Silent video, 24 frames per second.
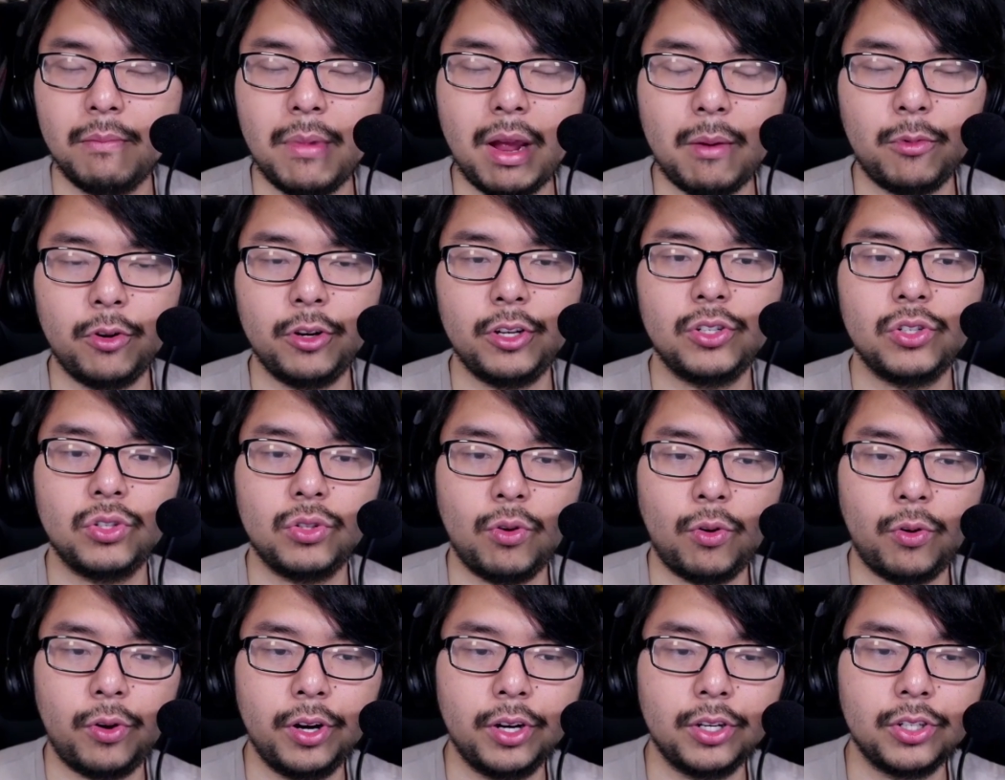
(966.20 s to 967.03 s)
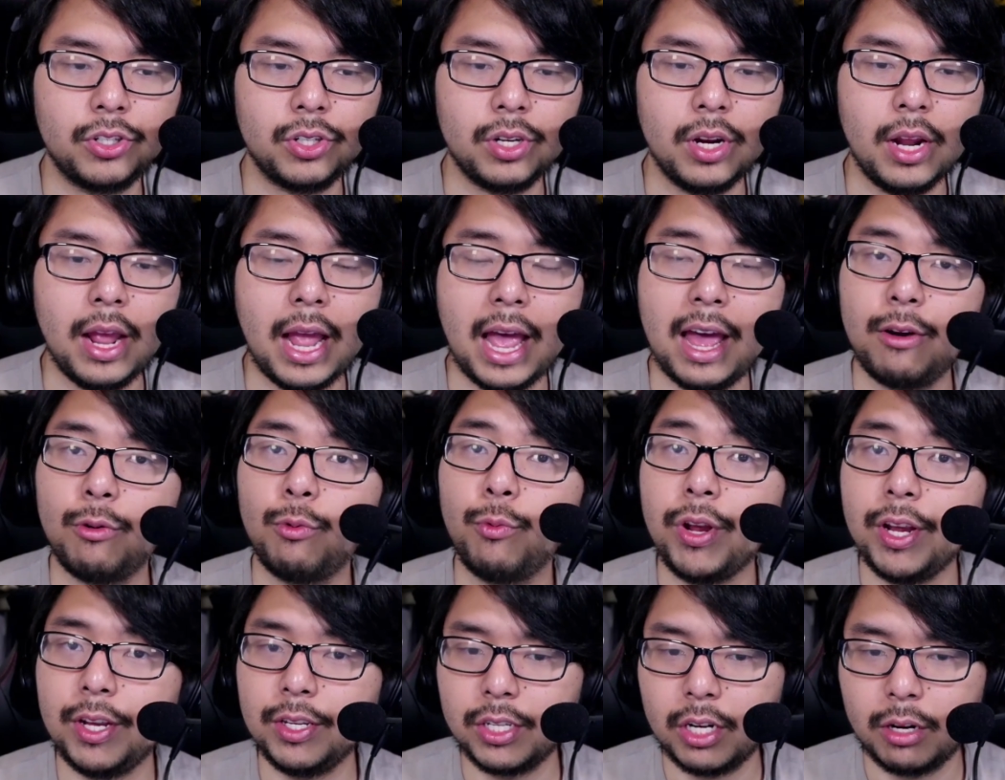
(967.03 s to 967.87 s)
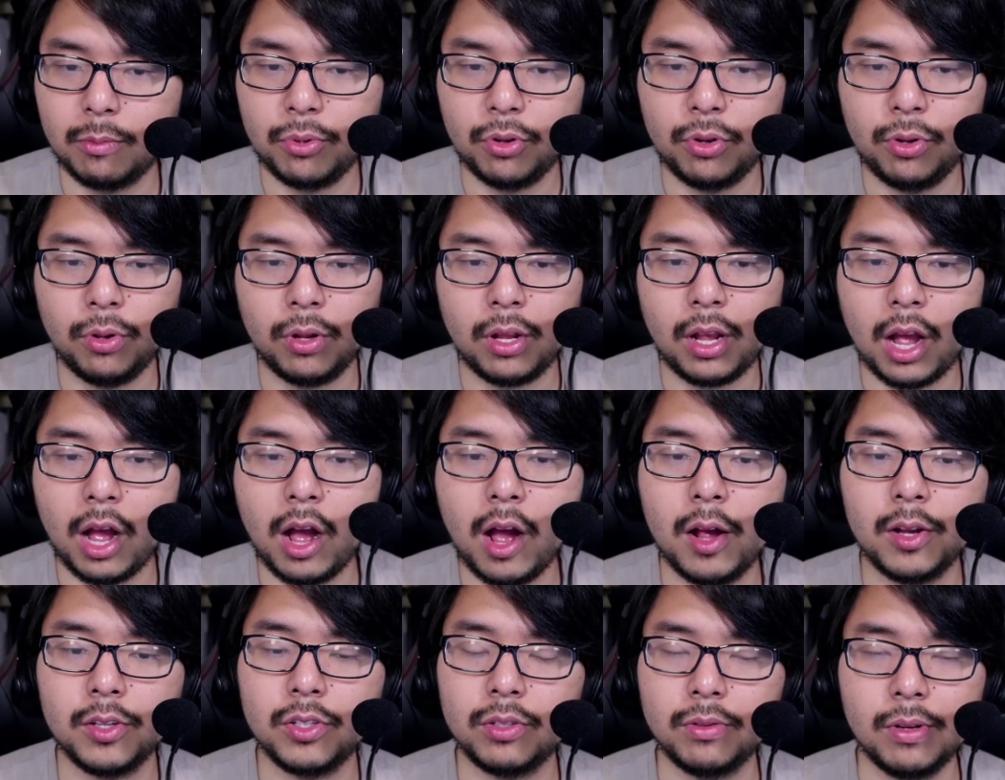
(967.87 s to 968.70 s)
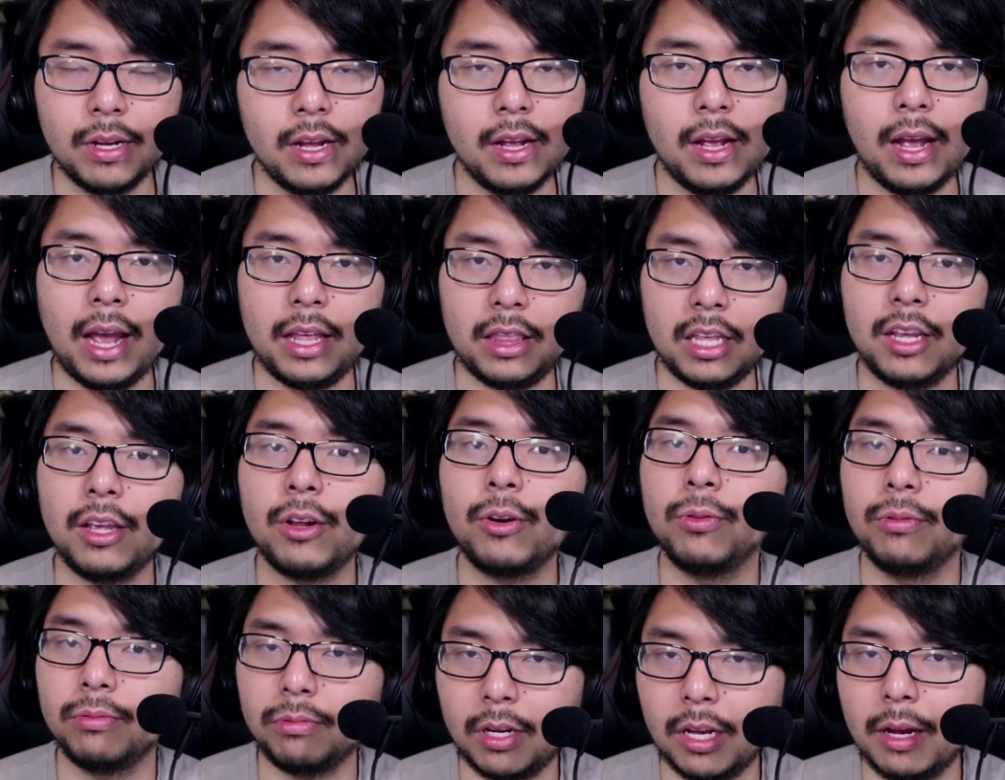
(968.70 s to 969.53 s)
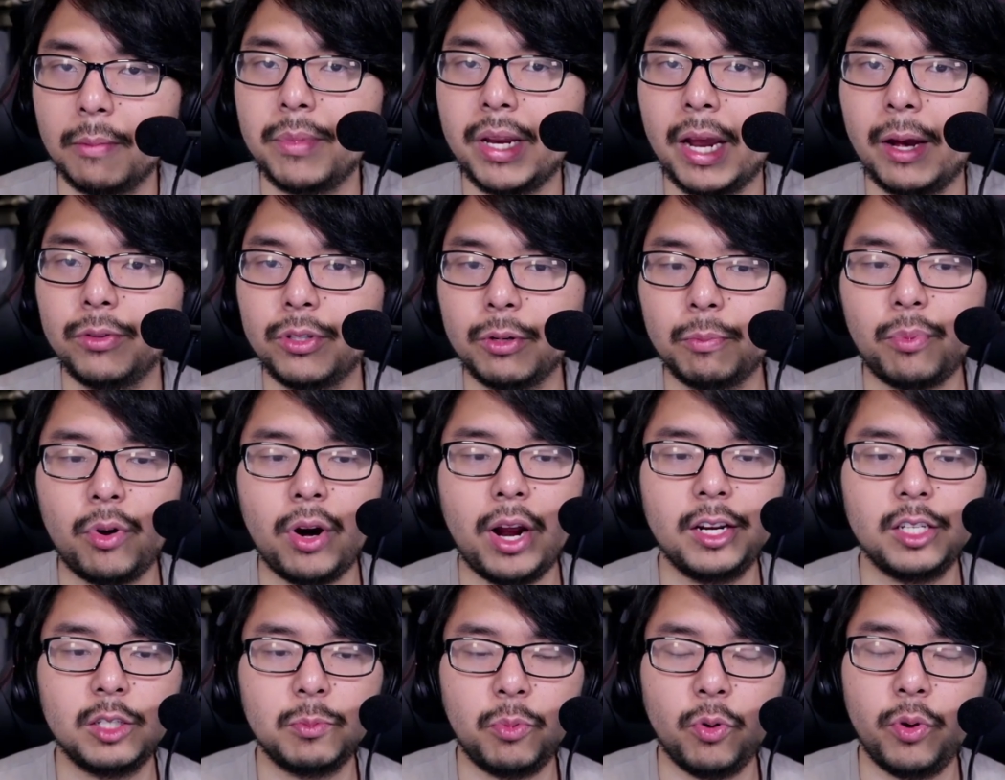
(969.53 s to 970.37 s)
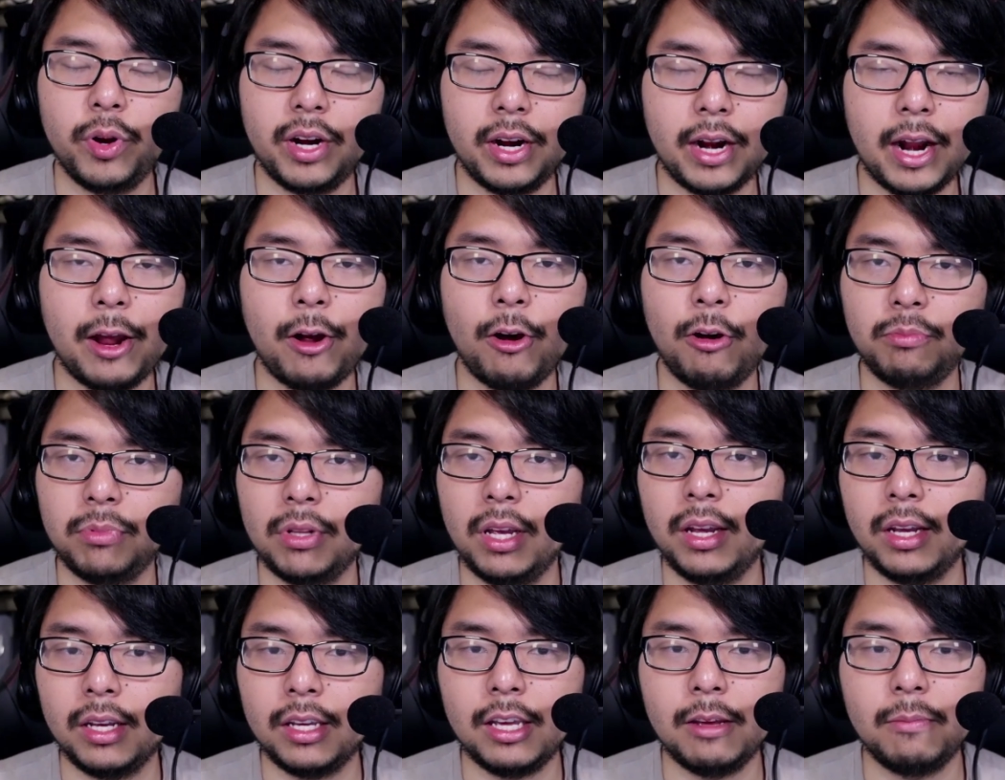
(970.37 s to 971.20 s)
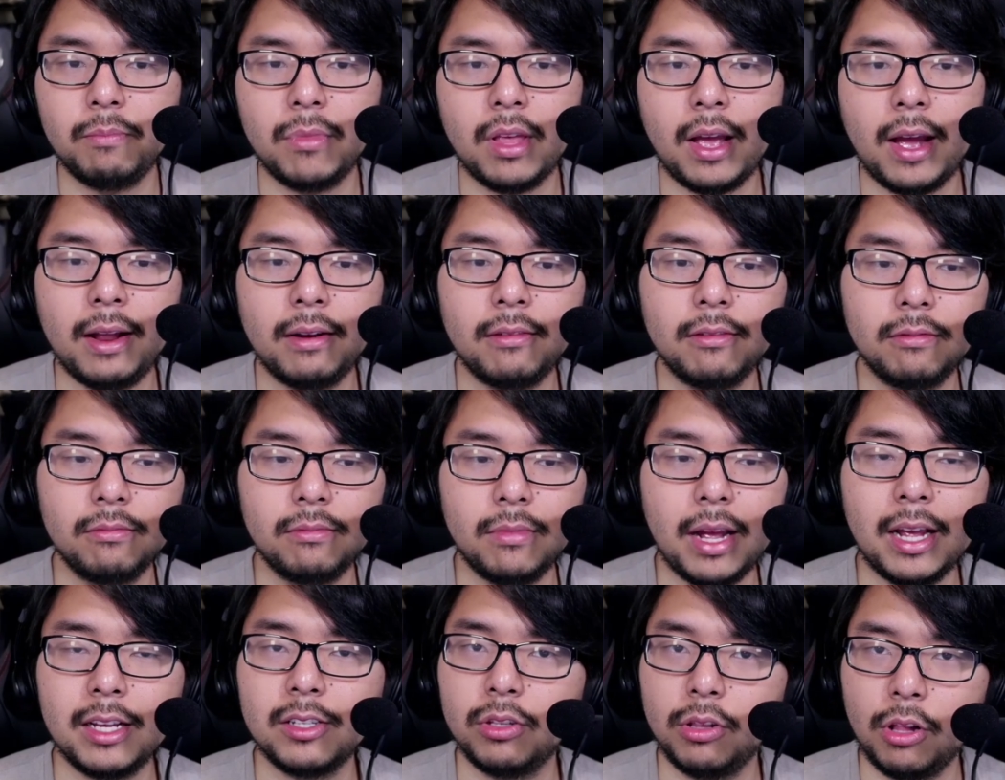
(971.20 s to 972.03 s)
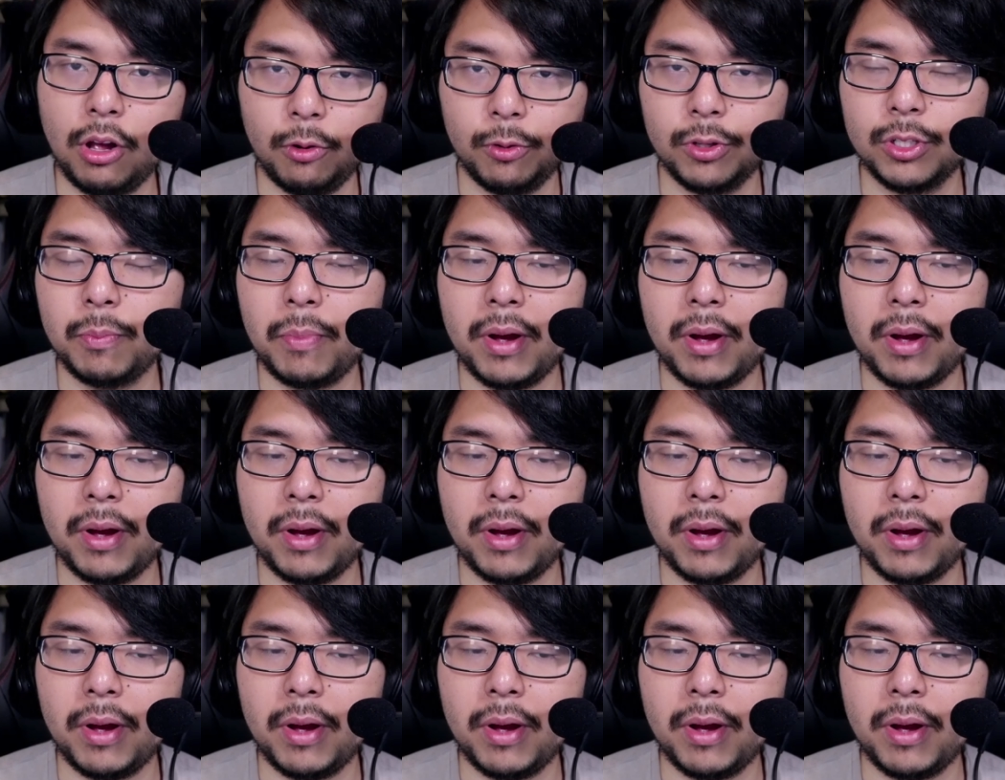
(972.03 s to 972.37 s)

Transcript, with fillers: memory storage at a reasonable cost. I think it'll come down to price point, and I hope they keep that as low as